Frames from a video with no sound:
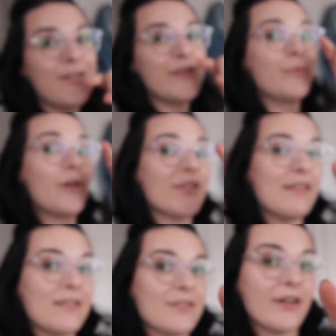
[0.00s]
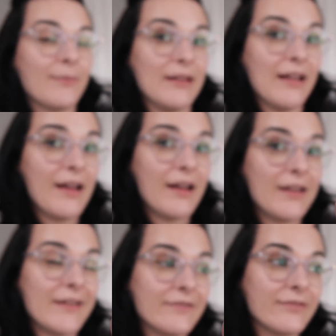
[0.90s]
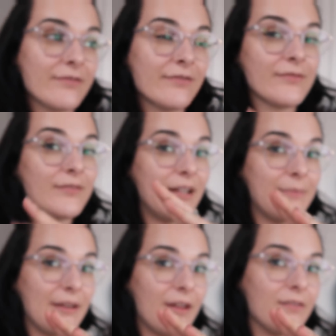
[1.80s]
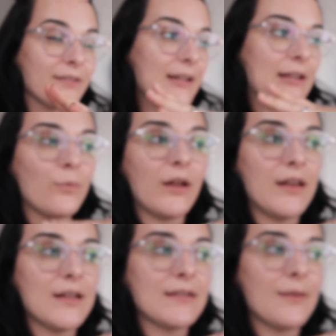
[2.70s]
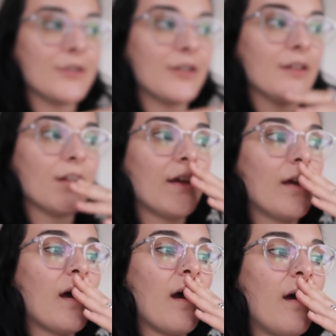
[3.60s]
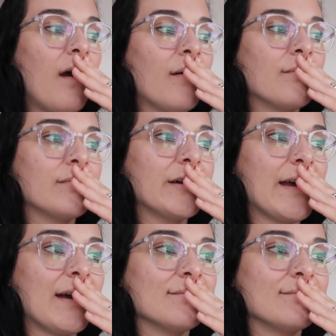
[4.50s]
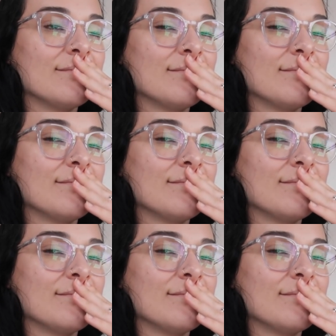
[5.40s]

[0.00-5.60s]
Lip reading: and you watch the Instagram live, let me know. It's like a weird inception. But yeah.